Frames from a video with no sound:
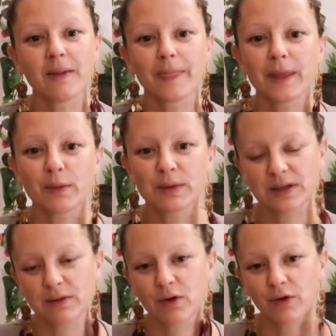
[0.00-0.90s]
that we
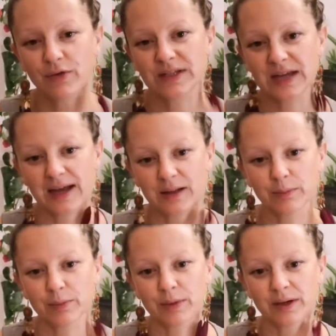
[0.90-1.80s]
don't offer to help
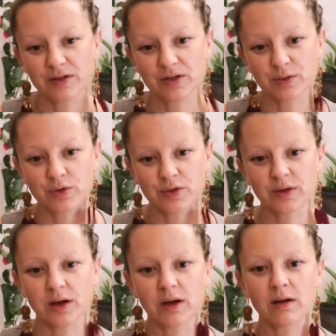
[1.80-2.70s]
when our children
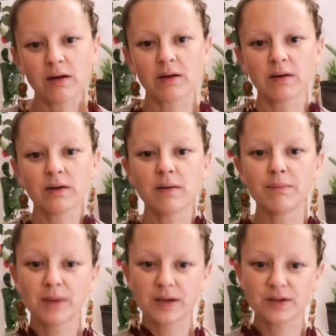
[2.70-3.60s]
are
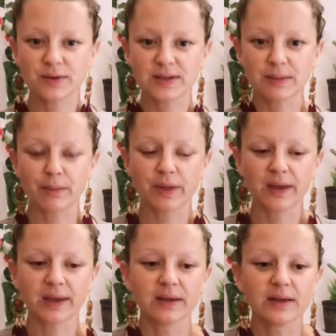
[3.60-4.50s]
mastering something.